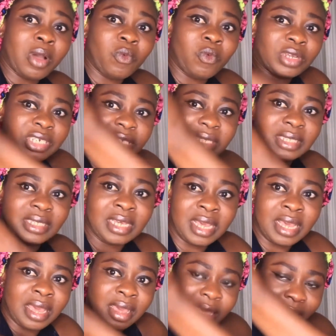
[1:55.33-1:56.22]
a
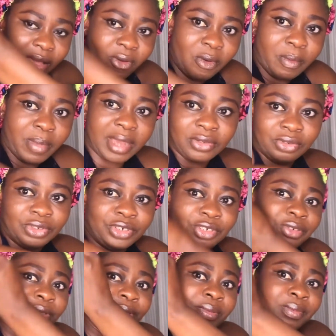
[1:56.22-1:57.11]
flawless
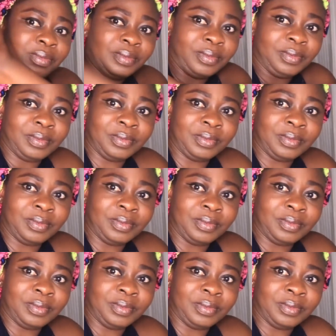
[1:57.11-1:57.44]
underarm.